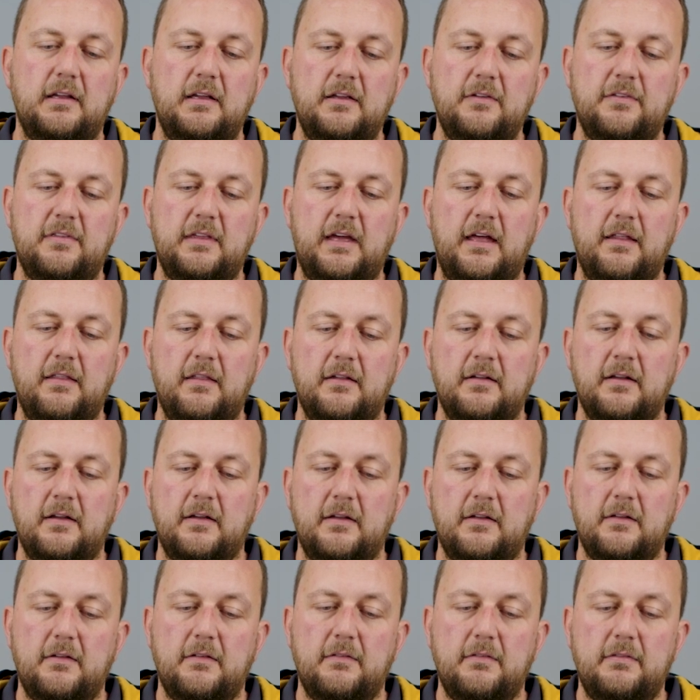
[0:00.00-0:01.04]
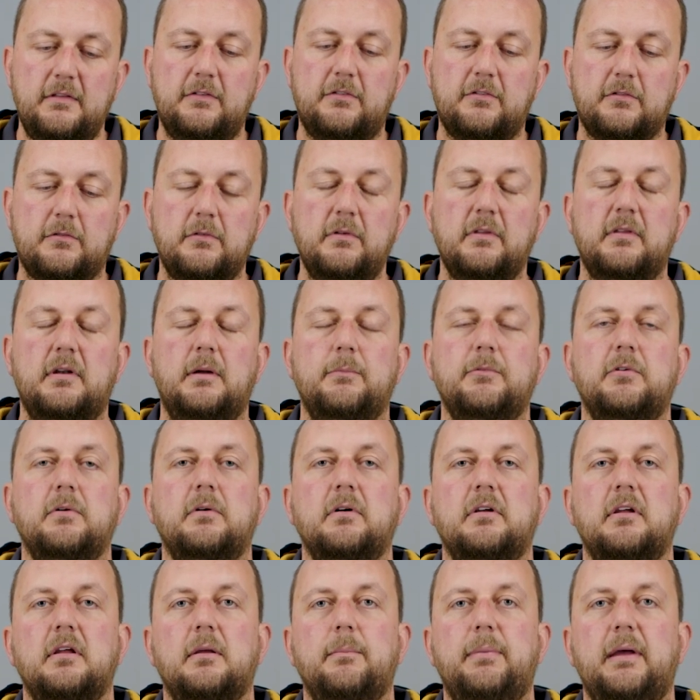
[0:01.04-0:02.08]
is that this screw that I'm
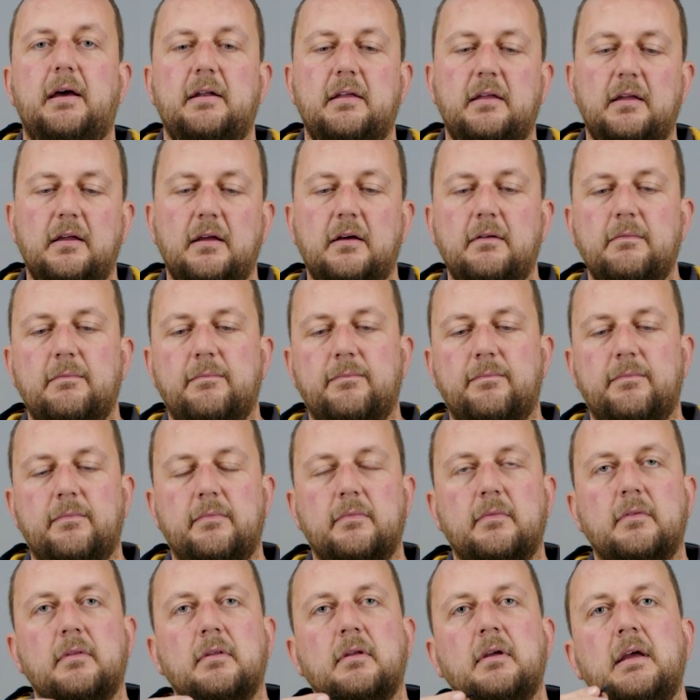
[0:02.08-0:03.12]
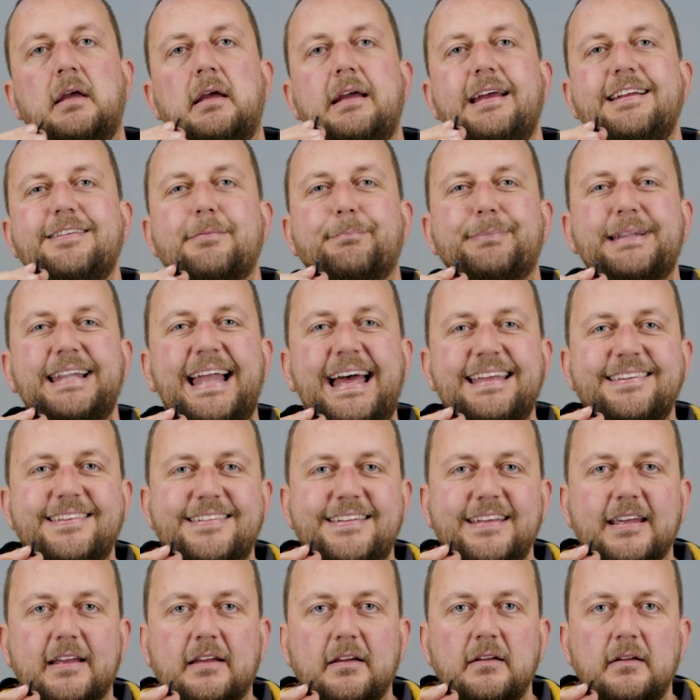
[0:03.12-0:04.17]
talking about here, it's
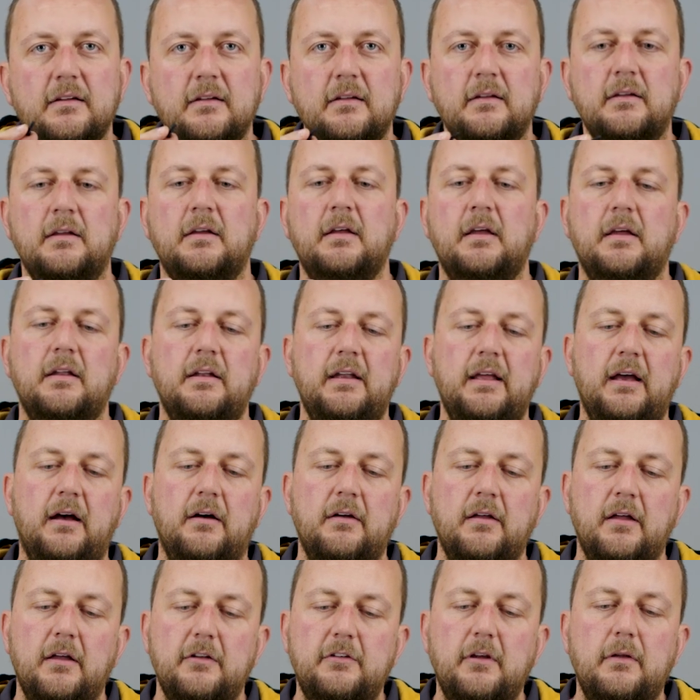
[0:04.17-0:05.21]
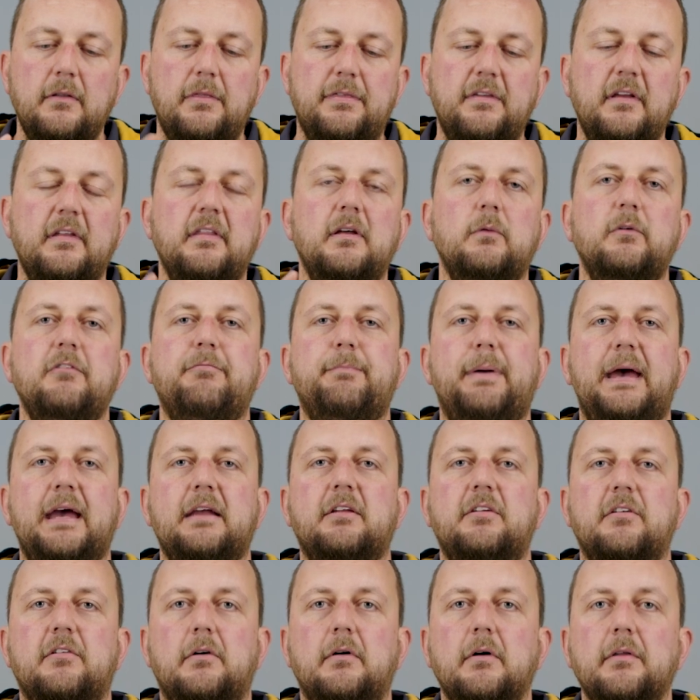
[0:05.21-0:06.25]
plastic. Now, don't think that we've
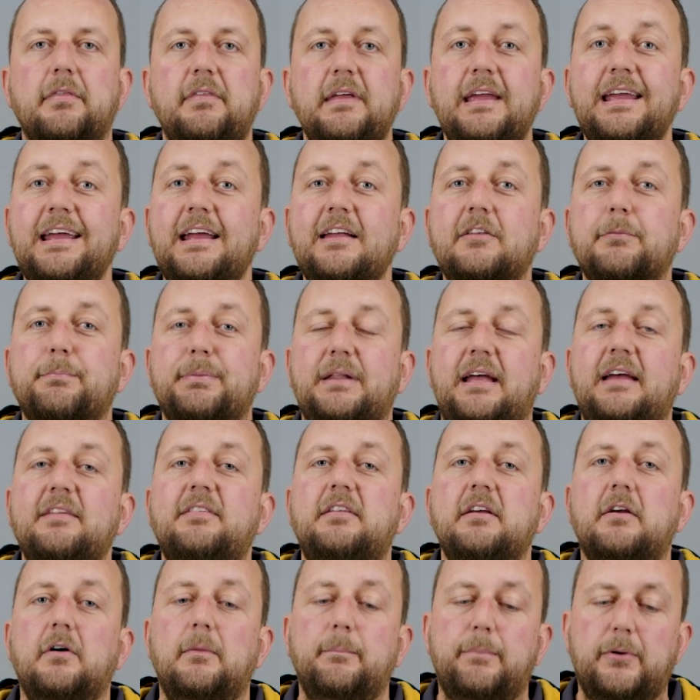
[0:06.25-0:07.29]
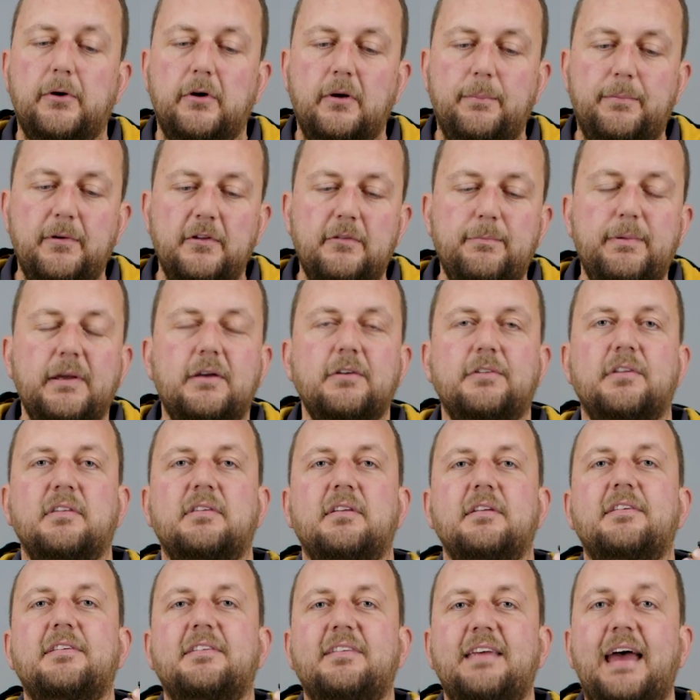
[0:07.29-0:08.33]
packaged the wrong thing. It's plastic on purpose because it's
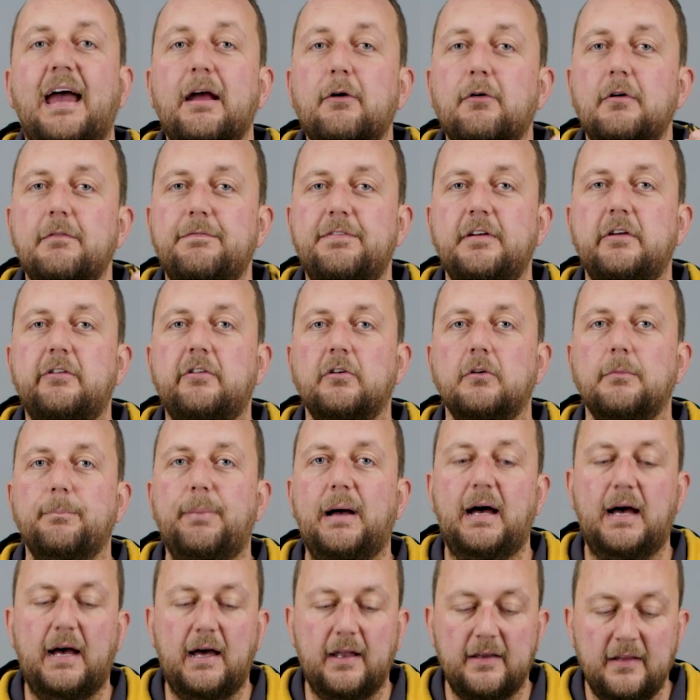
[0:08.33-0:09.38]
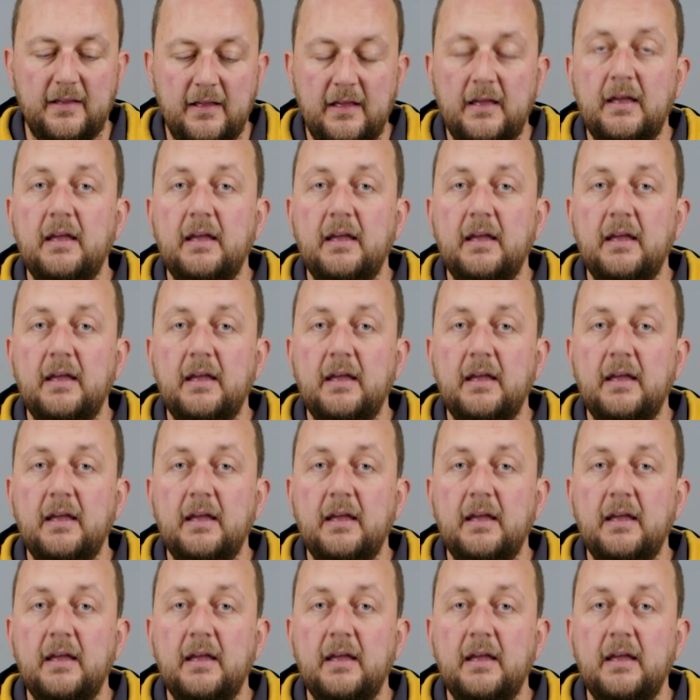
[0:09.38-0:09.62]
a sacrificial part.